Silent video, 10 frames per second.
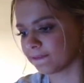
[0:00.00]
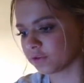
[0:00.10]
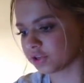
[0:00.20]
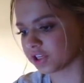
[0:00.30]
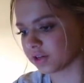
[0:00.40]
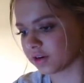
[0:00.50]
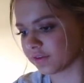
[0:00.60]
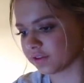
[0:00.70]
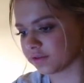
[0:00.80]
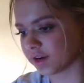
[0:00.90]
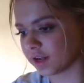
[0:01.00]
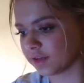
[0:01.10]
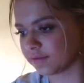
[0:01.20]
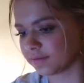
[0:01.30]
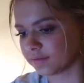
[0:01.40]
Oh shit, I don't have this ready.
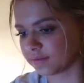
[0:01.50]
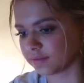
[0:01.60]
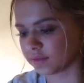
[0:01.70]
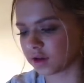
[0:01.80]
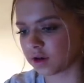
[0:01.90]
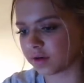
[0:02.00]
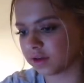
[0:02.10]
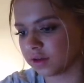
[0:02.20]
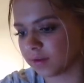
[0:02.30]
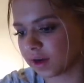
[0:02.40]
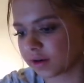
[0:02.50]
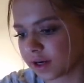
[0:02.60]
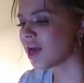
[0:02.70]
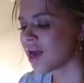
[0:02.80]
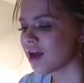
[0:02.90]
Oh, and low
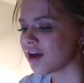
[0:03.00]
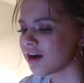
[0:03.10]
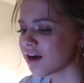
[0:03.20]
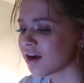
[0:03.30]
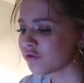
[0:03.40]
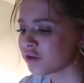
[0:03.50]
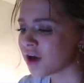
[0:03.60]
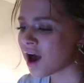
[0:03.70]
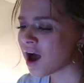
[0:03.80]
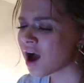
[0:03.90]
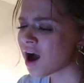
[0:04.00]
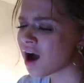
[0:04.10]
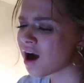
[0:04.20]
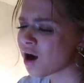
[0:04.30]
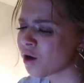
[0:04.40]
battery. Every
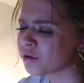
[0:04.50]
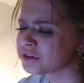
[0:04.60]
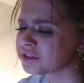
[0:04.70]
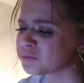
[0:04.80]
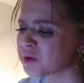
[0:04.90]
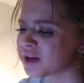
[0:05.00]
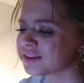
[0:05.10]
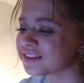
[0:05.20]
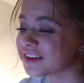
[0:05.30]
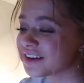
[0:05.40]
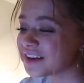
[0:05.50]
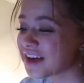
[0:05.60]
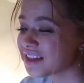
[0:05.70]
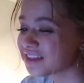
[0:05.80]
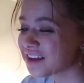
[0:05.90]
hour we spent
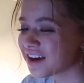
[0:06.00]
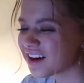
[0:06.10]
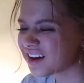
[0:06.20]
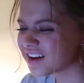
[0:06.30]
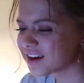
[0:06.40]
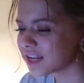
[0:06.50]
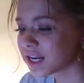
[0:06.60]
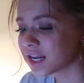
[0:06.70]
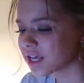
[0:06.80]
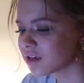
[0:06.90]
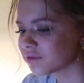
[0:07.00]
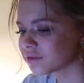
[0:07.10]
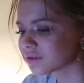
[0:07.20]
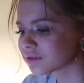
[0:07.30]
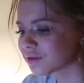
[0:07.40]
together
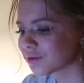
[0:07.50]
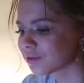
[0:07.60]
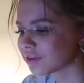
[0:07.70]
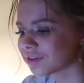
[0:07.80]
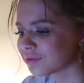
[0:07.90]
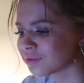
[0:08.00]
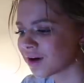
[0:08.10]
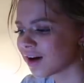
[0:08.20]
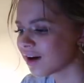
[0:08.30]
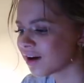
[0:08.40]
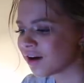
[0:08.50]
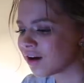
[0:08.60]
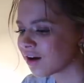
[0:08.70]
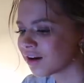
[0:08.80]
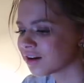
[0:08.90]
lives within my
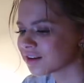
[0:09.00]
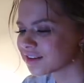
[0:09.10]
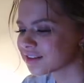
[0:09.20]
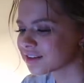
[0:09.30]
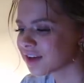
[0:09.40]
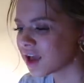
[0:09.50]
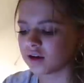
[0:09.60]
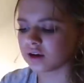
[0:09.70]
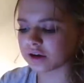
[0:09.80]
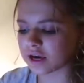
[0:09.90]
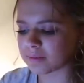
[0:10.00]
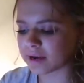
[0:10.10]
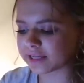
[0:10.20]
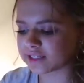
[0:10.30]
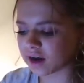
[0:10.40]
heart. Okay,
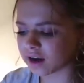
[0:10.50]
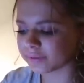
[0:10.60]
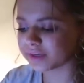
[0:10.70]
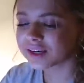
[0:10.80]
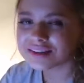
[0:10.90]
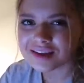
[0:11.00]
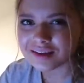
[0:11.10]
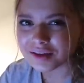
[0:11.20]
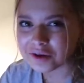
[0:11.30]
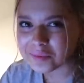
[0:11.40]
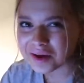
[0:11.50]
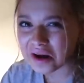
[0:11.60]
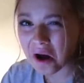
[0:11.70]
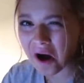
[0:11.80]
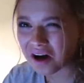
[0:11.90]
my timing is a little bit
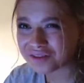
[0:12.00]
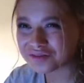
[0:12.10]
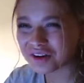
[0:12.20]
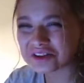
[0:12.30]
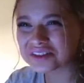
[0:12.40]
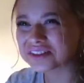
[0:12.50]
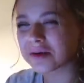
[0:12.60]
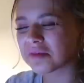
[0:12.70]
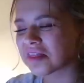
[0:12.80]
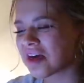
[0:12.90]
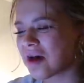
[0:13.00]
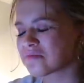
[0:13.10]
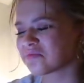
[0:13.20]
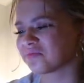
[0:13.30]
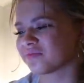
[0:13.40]
off on some of them.